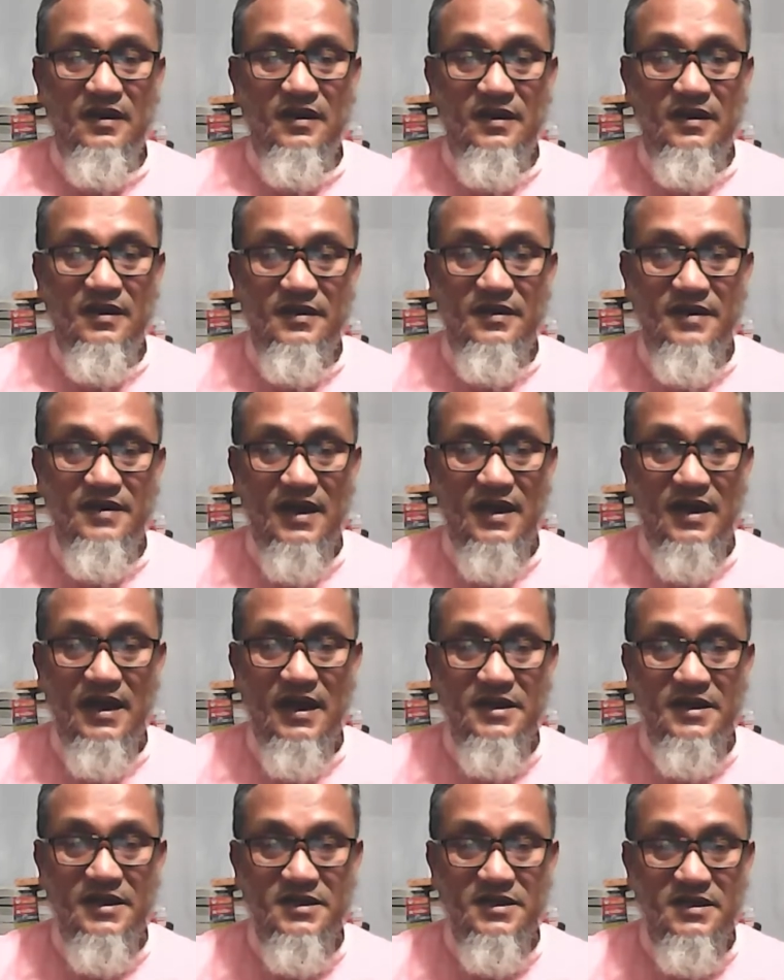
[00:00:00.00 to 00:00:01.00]

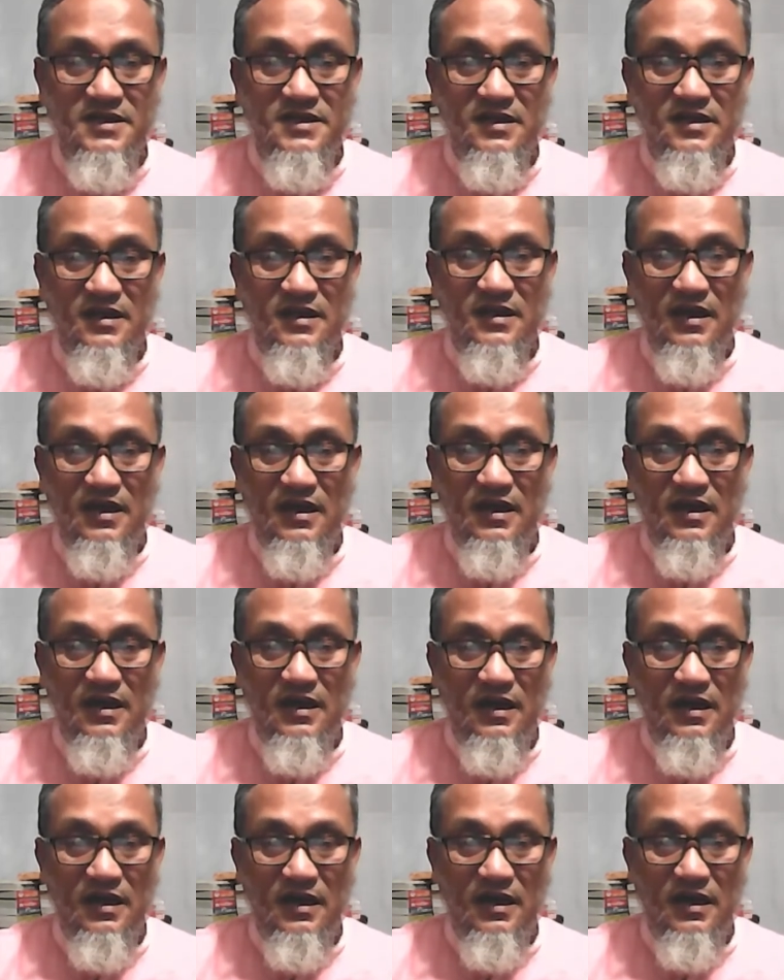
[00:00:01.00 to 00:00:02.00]
Dash
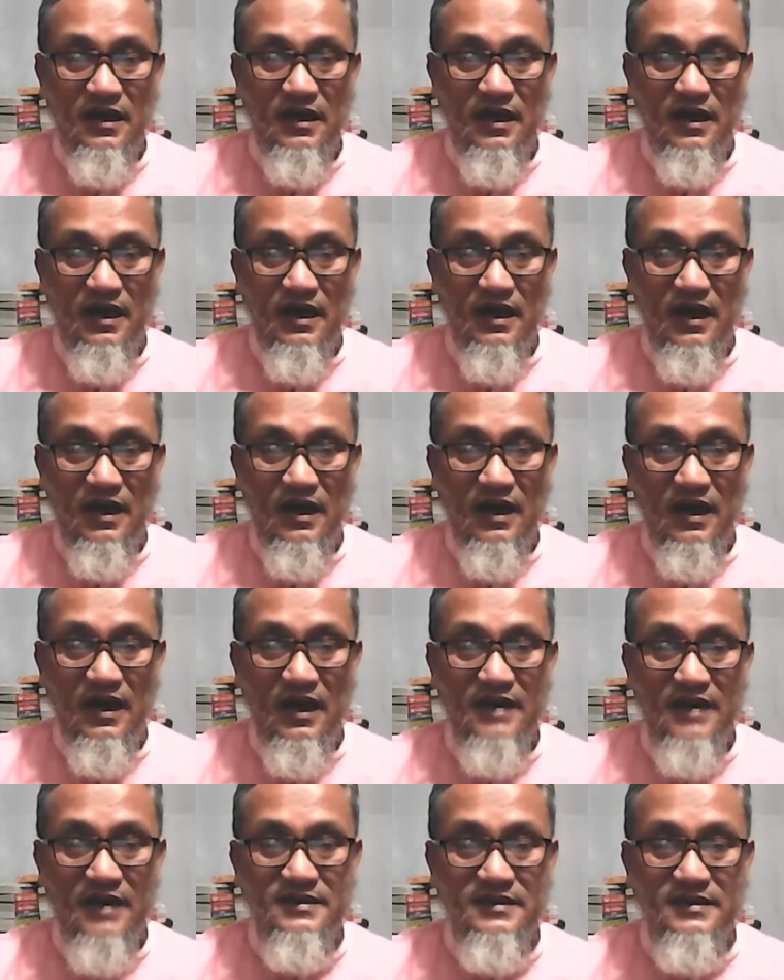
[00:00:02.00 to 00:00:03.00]

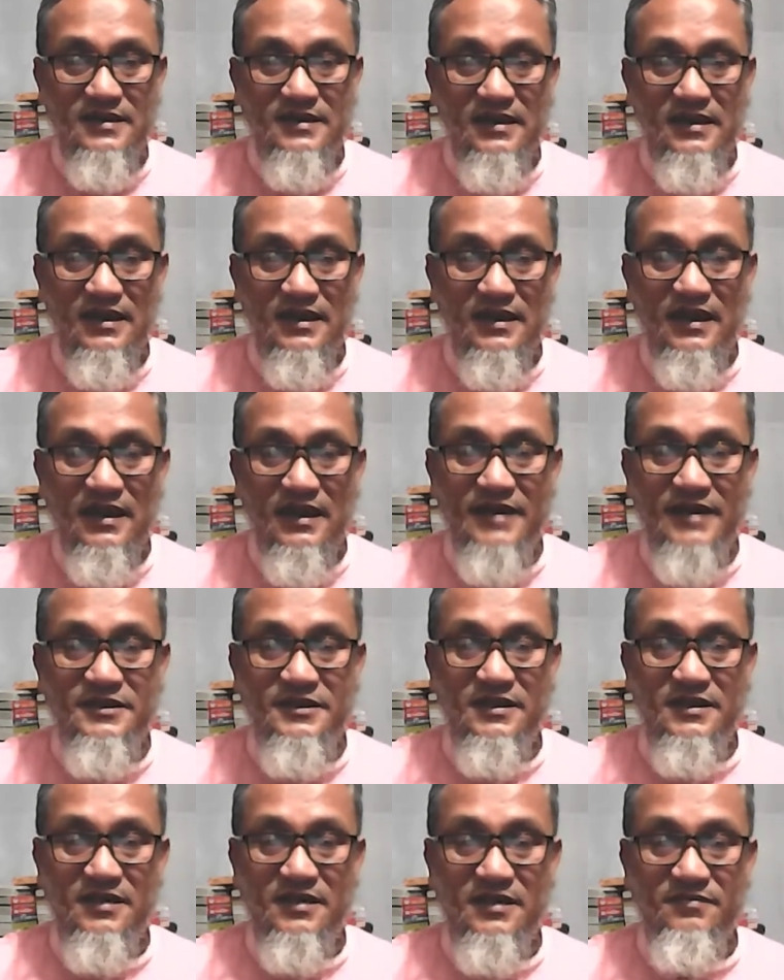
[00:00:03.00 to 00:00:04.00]
a single
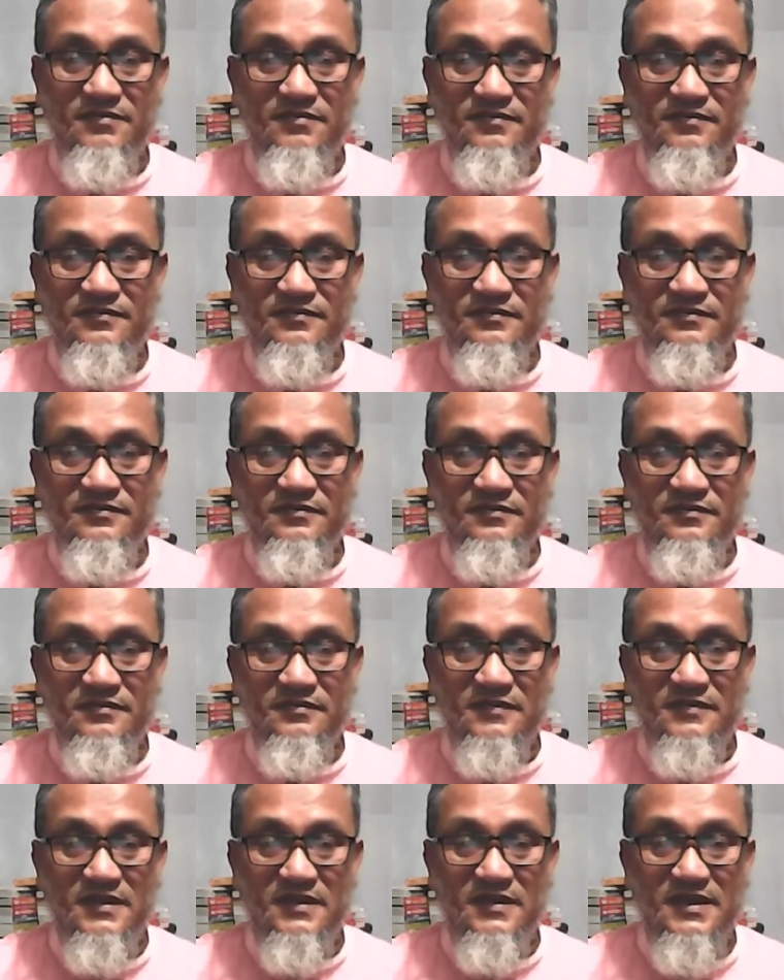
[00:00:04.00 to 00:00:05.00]
idea.
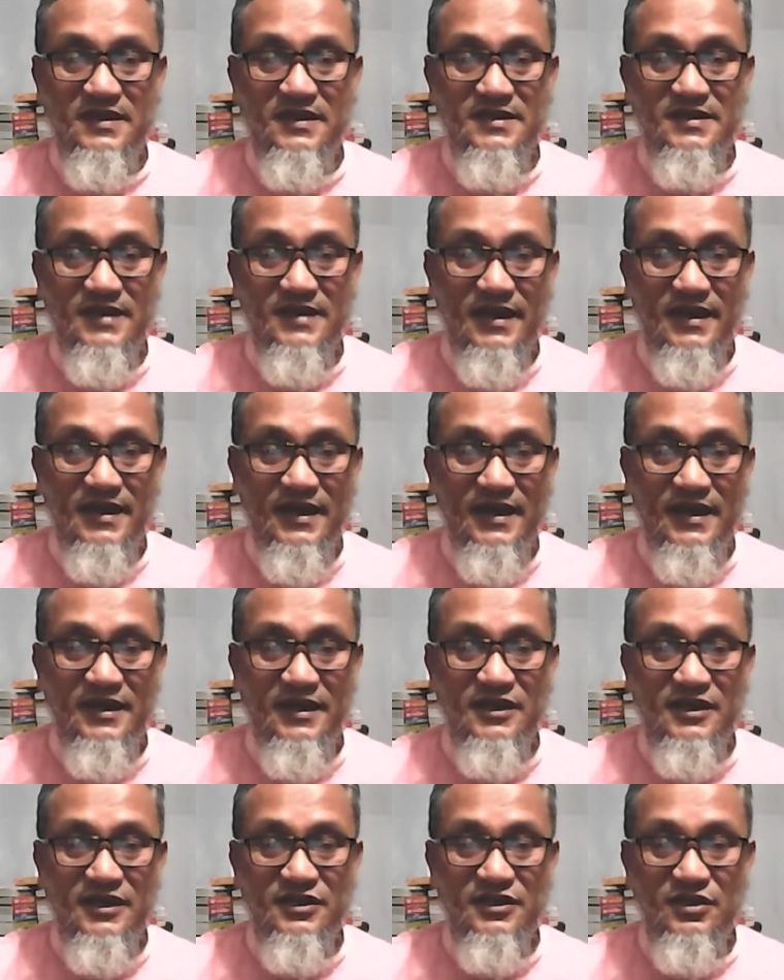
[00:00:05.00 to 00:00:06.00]
This a
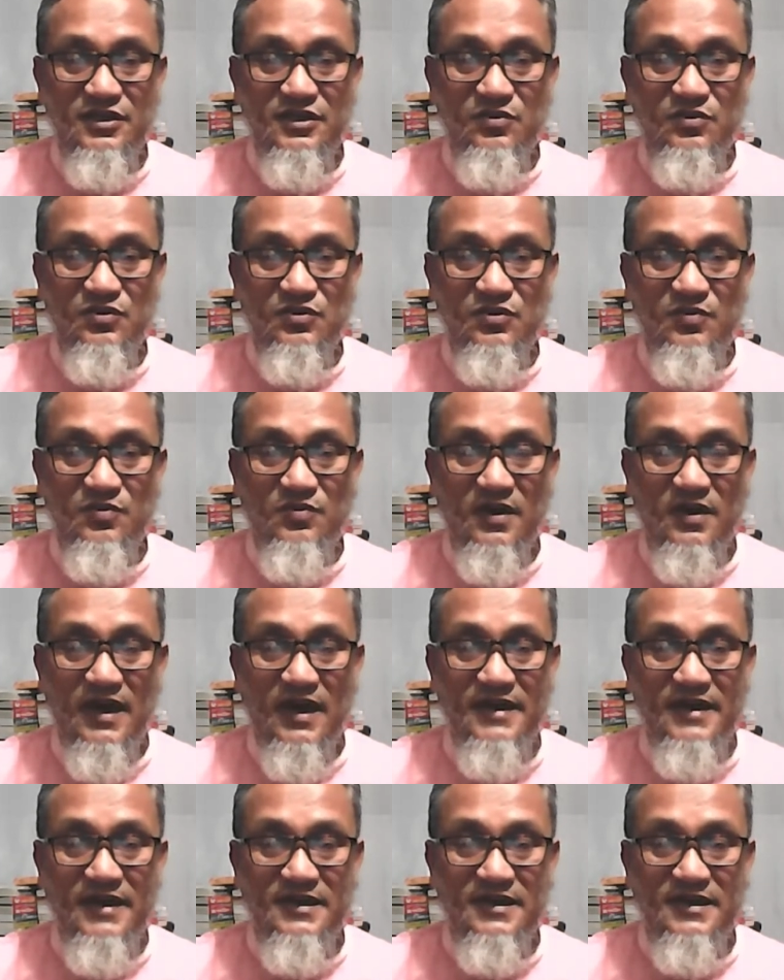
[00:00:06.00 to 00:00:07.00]
is used for
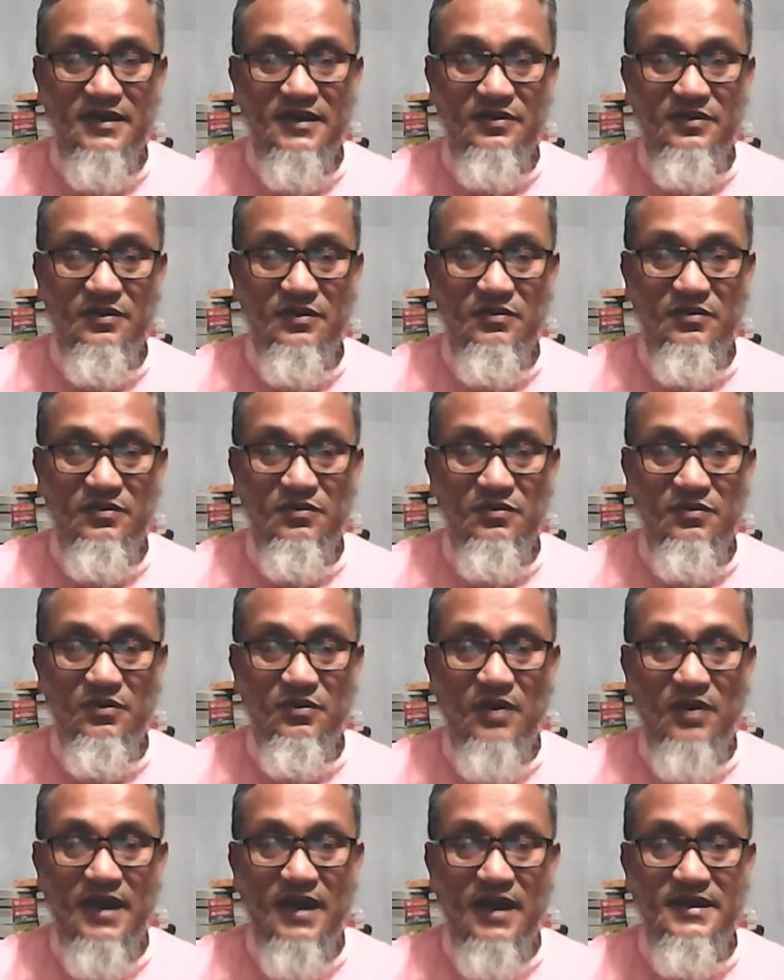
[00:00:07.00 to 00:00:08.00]
idea,
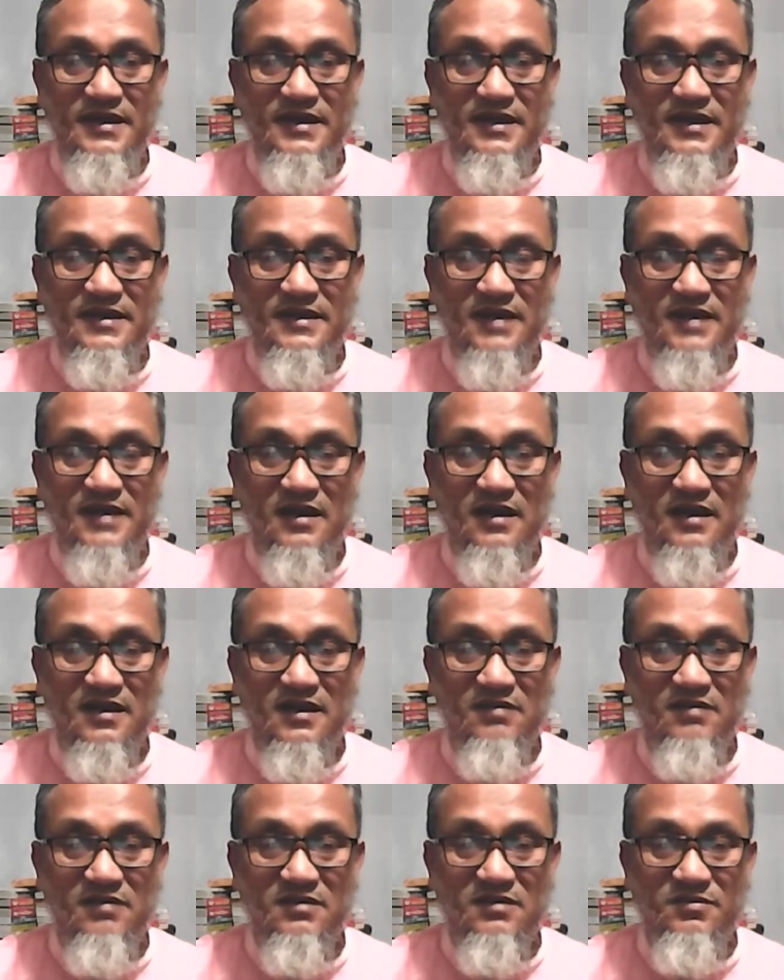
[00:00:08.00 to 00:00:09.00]
though idea is
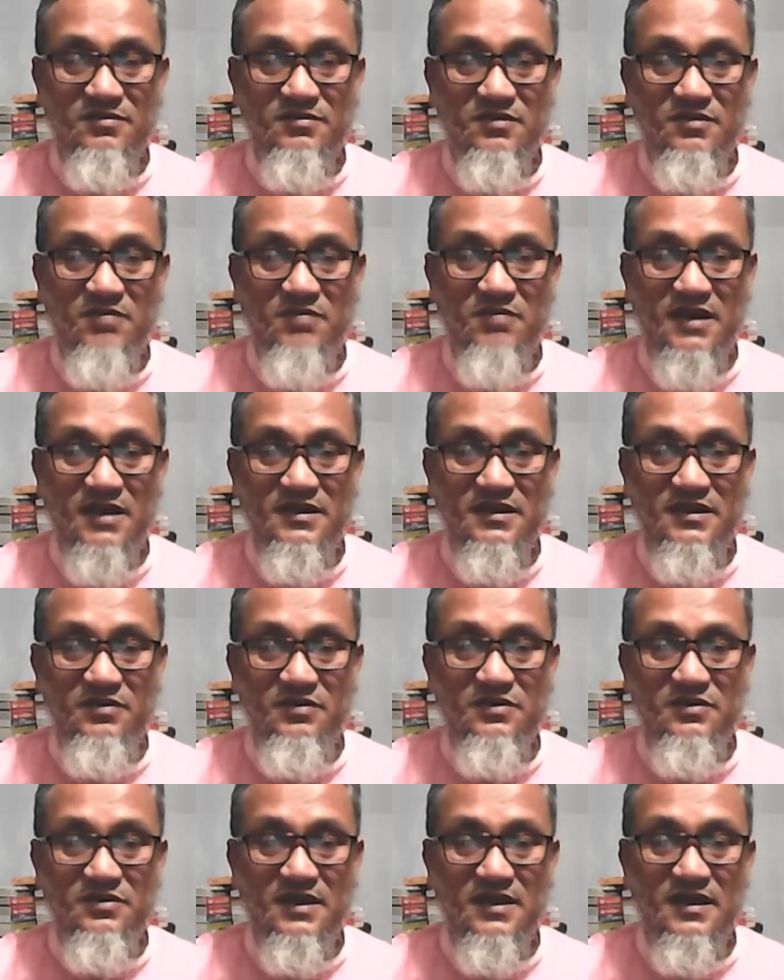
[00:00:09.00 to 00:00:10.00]
uncountable, but
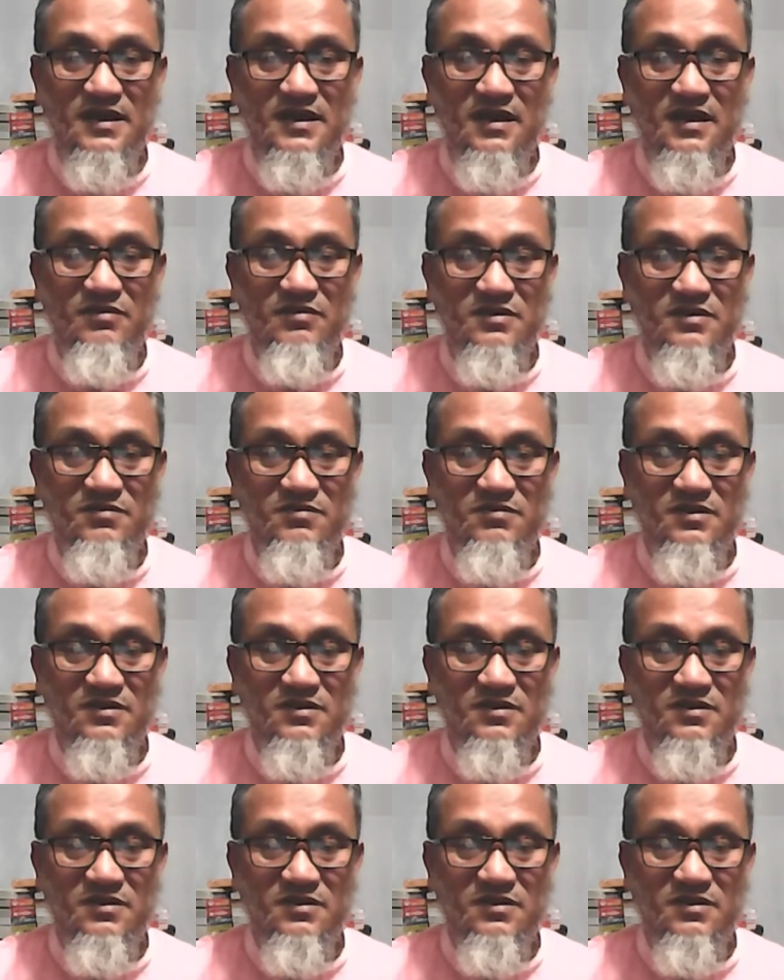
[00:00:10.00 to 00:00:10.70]
use here countable.